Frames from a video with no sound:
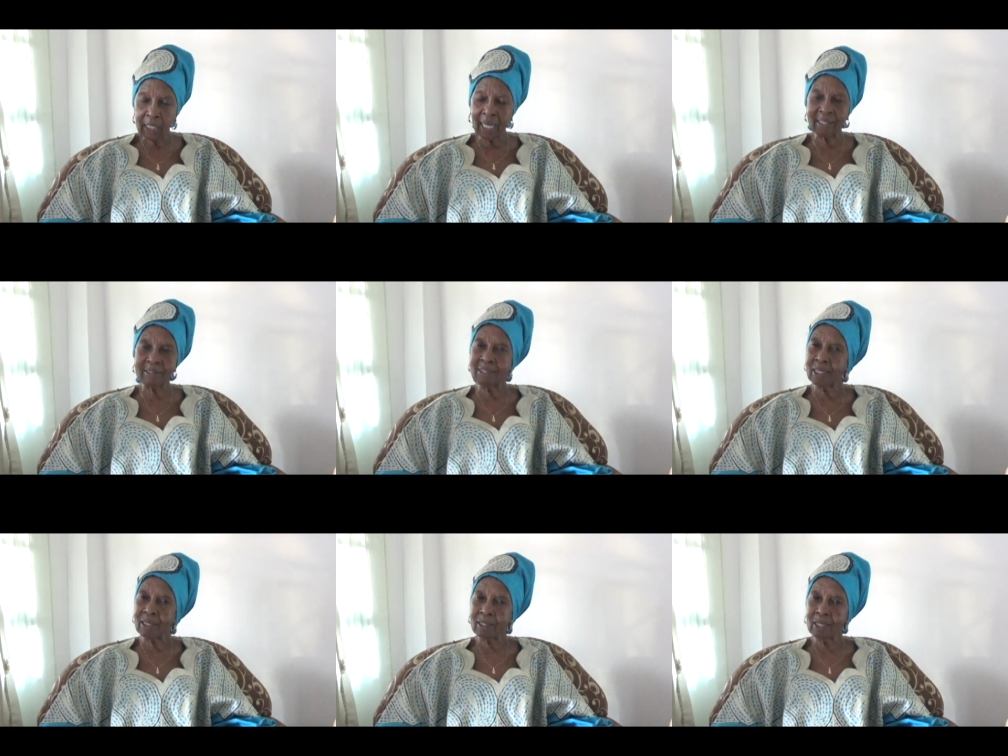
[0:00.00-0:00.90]

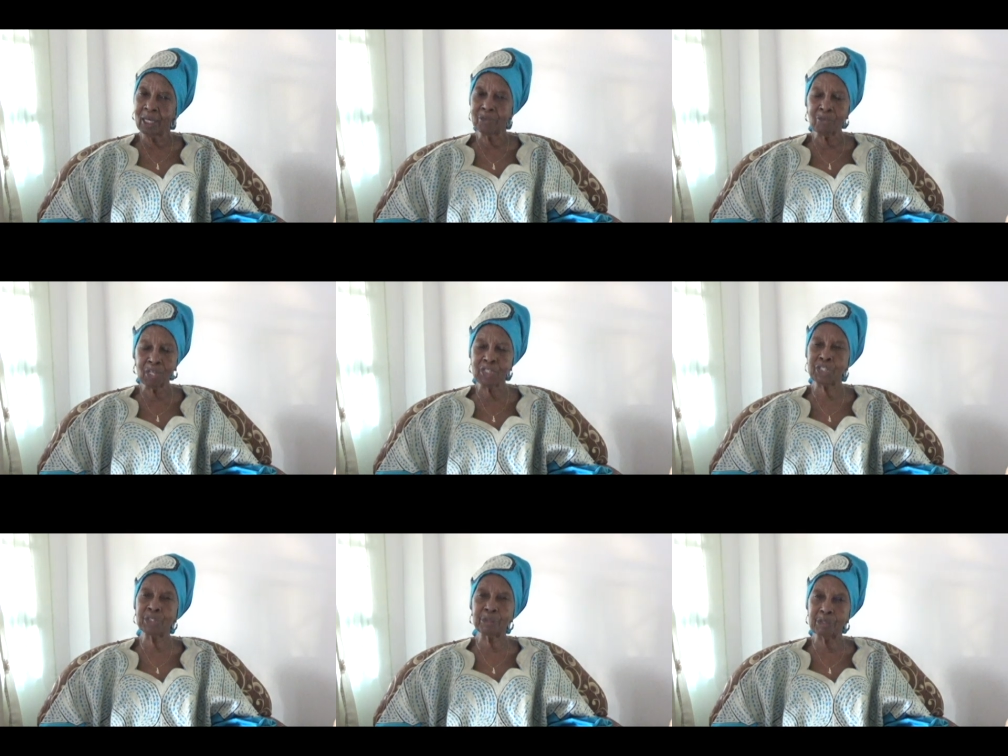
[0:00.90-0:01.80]
all ethnic
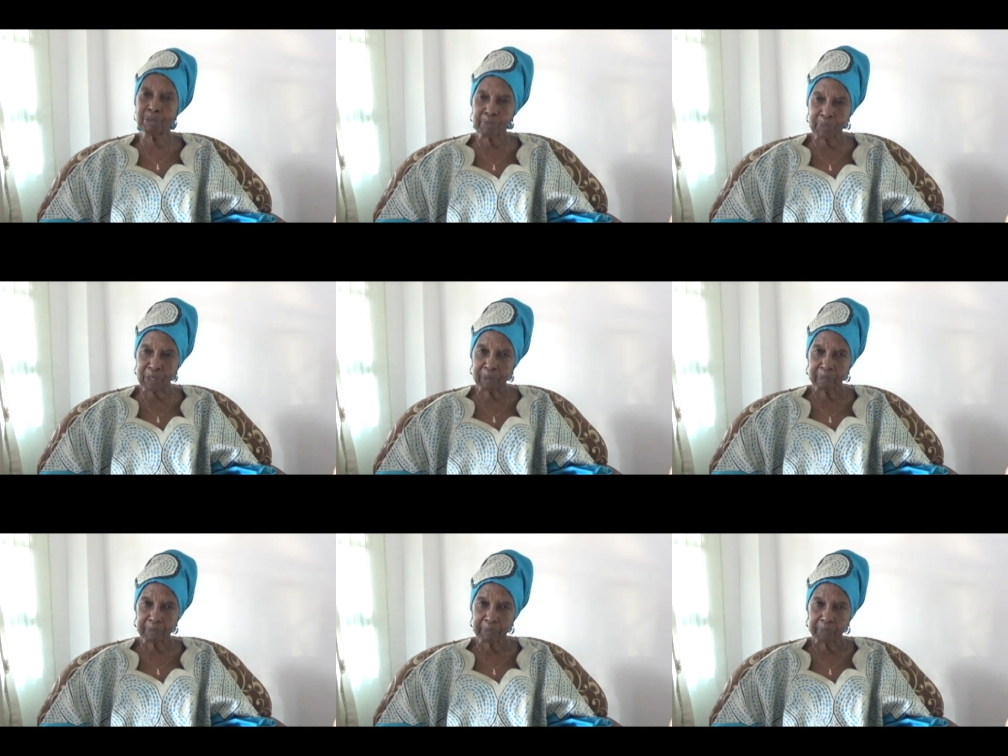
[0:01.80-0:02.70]
and racial
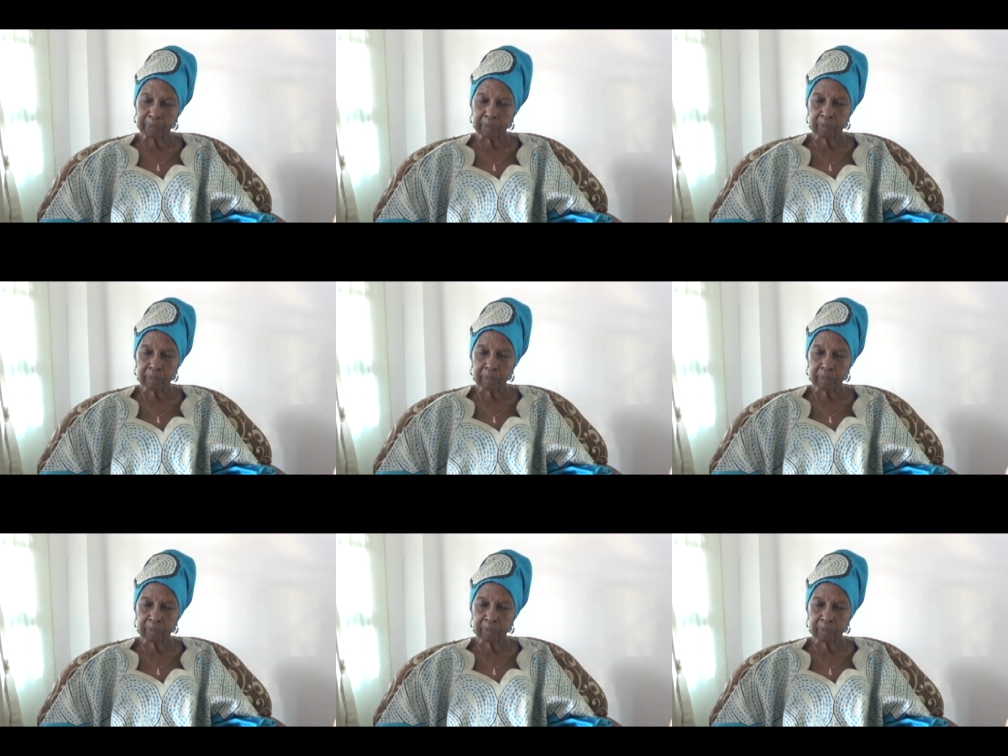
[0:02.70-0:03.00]
groups,